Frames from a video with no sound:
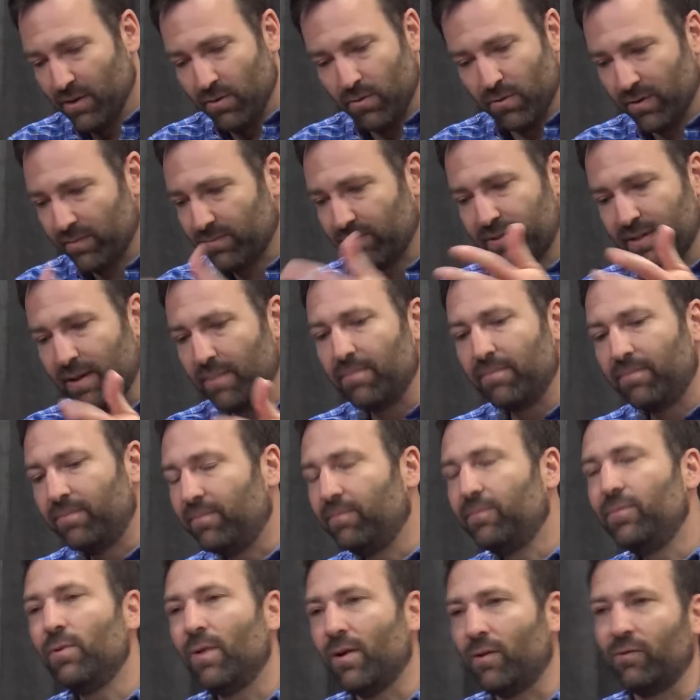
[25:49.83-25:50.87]
or some
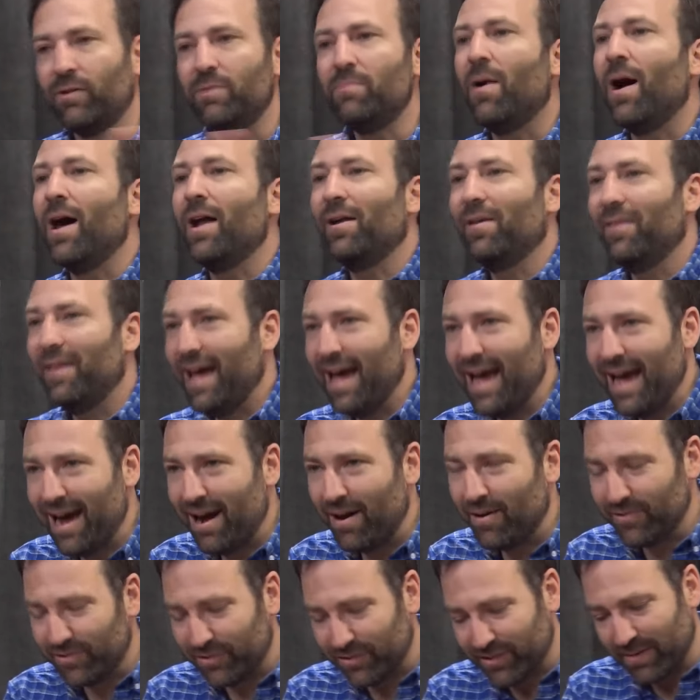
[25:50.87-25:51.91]
you want to remodel the
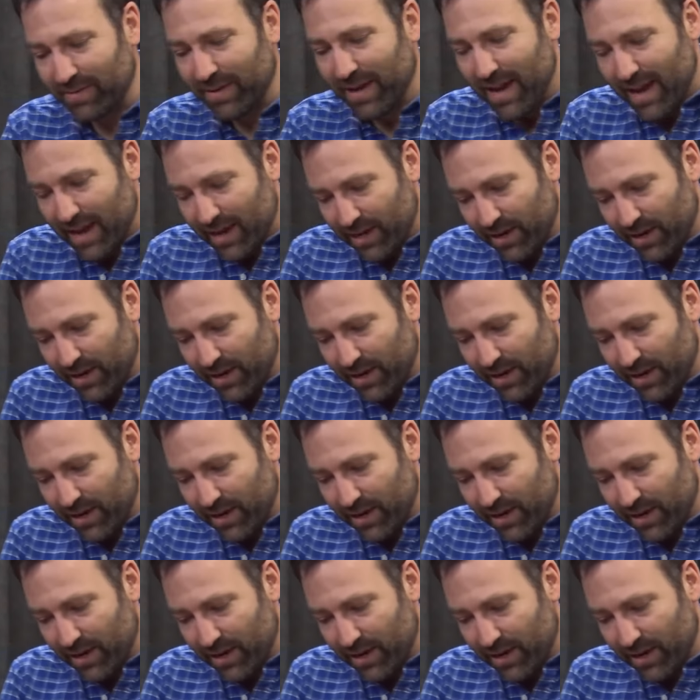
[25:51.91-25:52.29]
house or something.